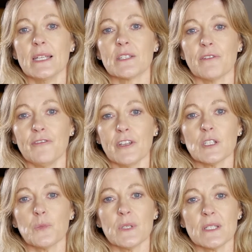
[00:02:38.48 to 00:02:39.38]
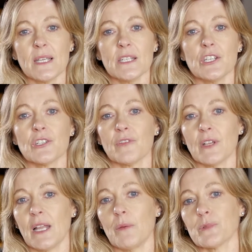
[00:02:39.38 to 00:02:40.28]
It's a fixed percentage of the
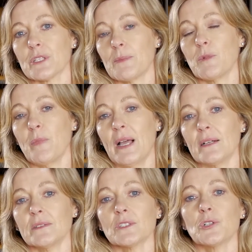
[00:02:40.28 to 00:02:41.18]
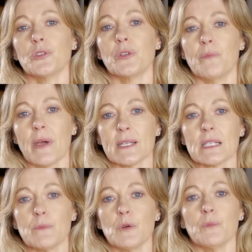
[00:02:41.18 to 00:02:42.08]
lump sum amount called the
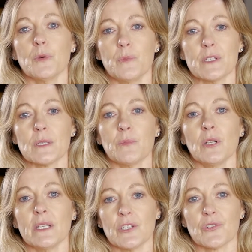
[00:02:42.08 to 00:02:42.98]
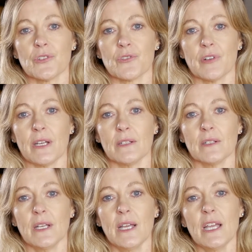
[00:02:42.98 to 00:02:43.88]
maximum permissible interest rate.
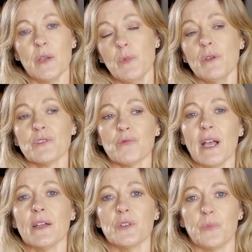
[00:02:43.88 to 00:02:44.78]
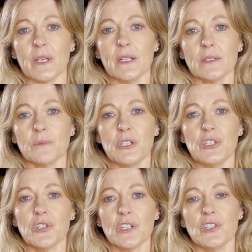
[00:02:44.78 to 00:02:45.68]
It moves around a bit, but
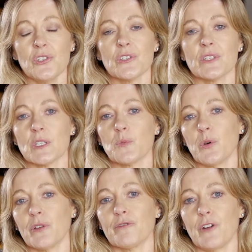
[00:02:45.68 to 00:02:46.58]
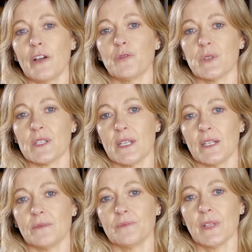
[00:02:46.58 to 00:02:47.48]
you can use
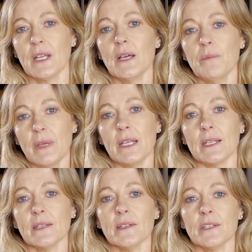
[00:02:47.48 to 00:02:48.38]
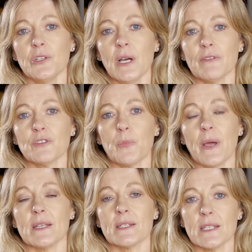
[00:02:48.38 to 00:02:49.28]
6.5%, meaning you have to
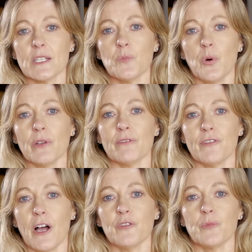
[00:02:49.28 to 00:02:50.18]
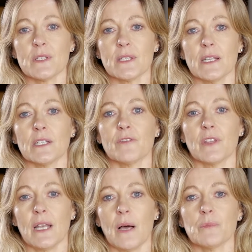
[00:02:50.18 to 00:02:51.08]
pay 6.5% of
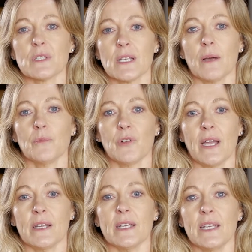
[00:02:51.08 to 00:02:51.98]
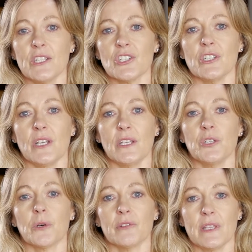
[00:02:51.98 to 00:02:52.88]
the lump sum RAD each year
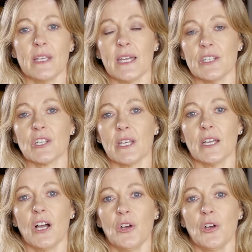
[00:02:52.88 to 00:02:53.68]
you are in the aged care